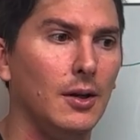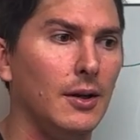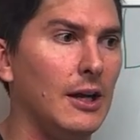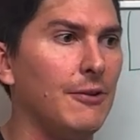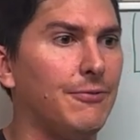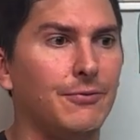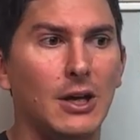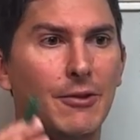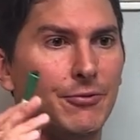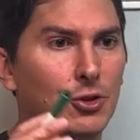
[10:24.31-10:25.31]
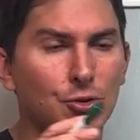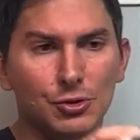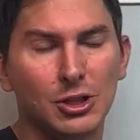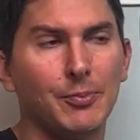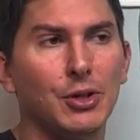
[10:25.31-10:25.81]
If you do
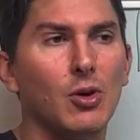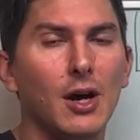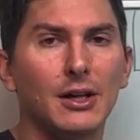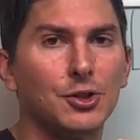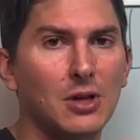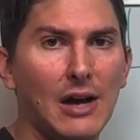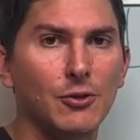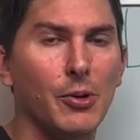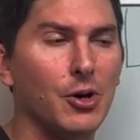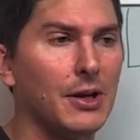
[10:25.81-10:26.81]
something wrong in a travel ball